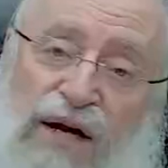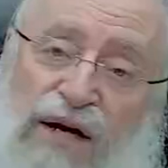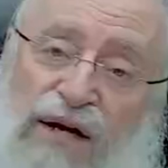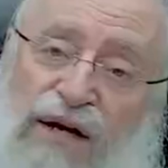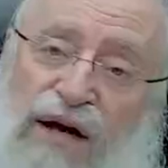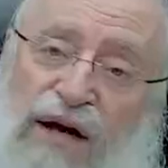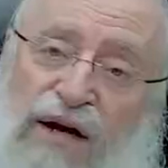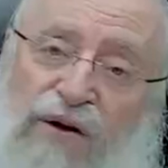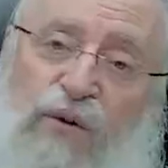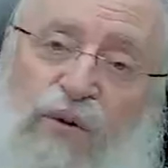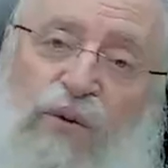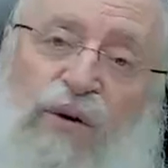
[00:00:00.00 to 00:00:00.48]

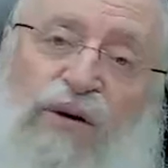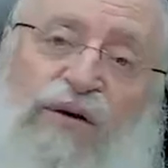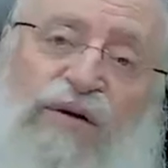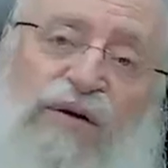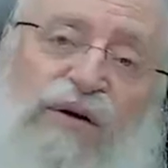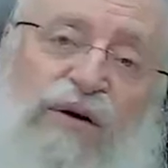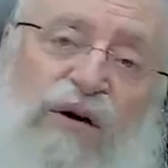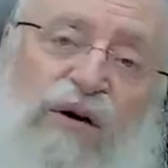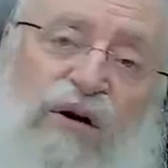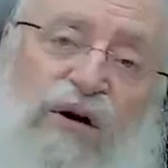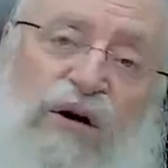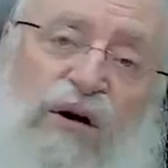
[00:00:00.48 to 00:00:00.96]
not only
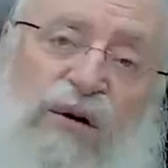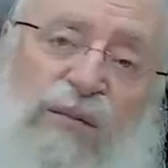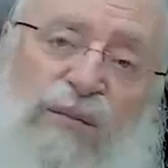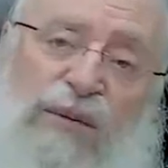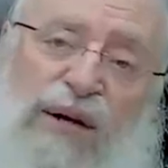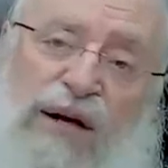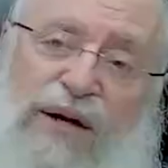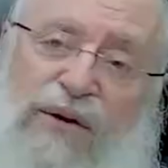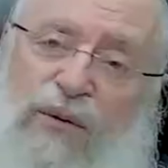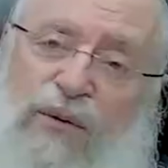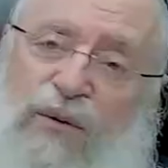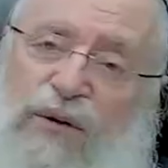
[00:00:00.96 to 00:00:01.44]
the Chocham,
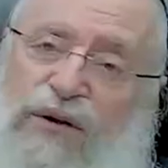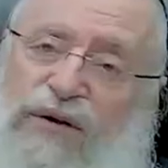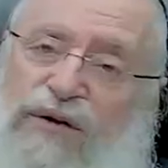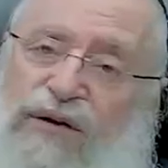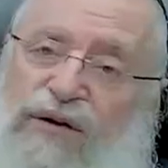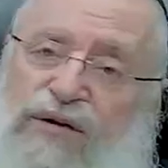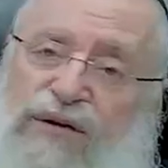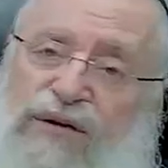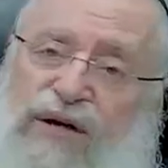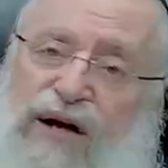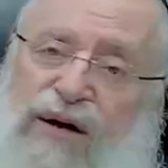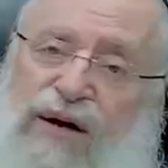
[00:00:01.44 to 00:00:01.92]
not only
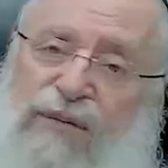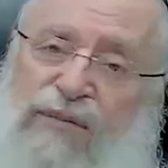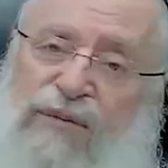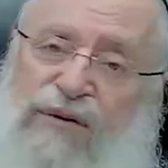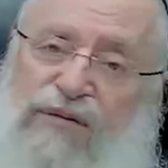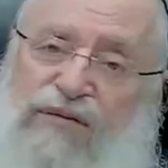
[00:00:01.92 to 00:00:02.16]
the Tam,